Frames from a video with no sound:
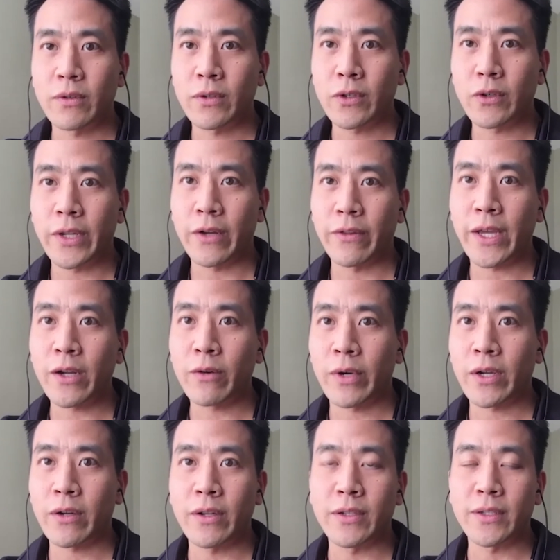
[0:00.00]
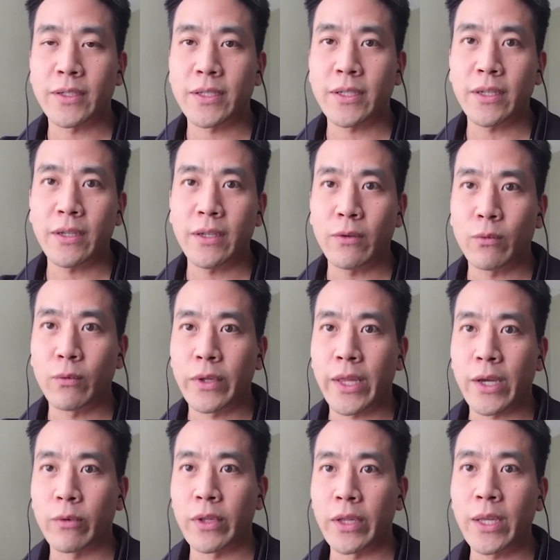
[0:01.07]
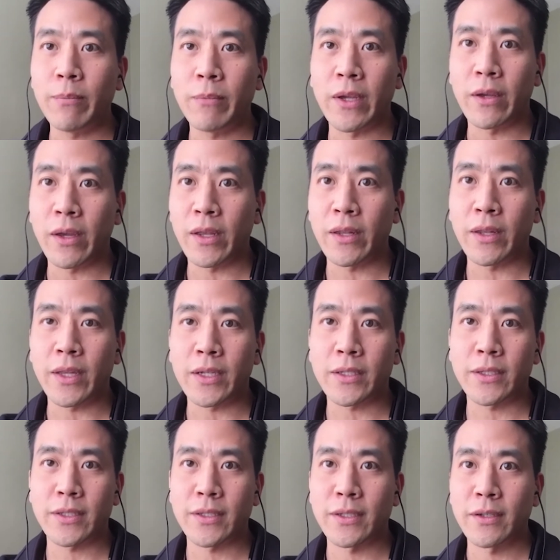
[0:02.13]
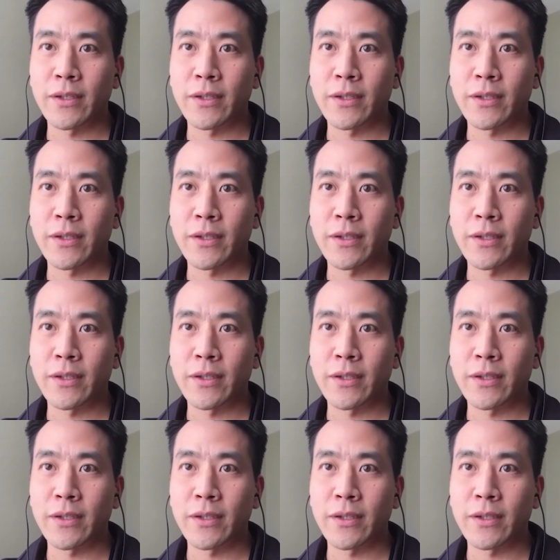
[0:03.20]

go down that route and see where that would lead me. And that's